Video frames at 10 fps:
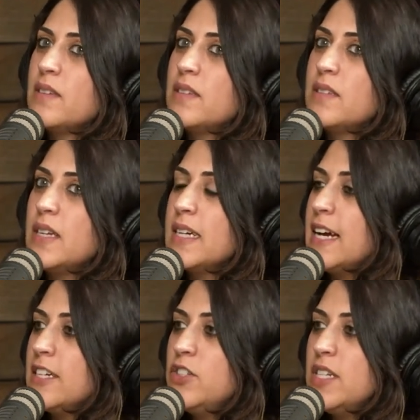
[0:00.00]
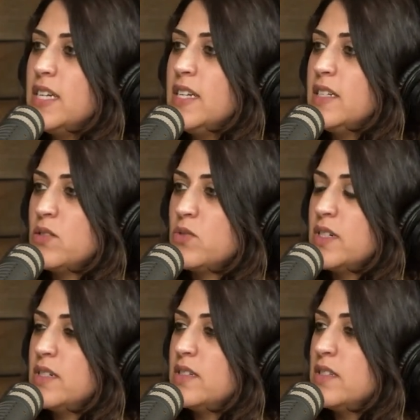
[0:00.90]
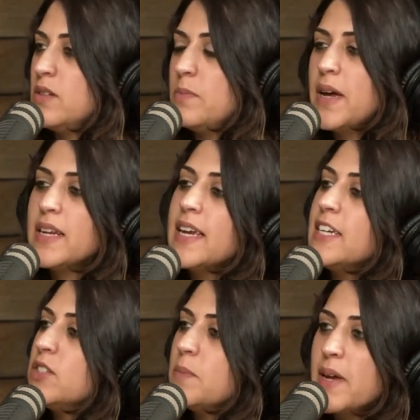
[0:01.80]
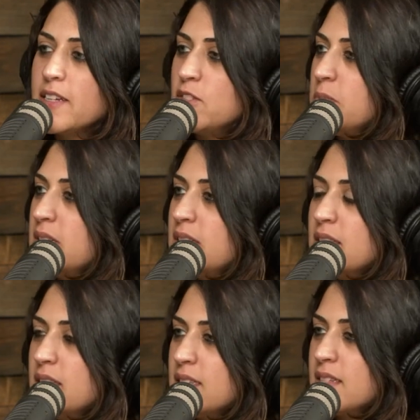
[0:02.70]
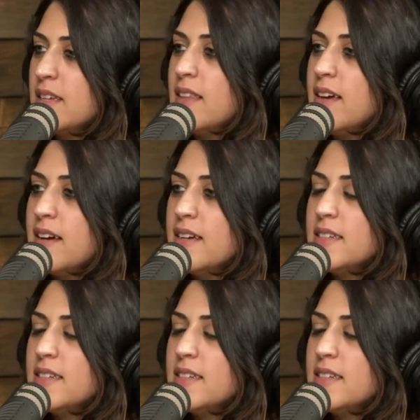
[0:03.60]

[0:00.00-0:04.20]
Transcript: psychiatry and eating disorders, medication management and things like that.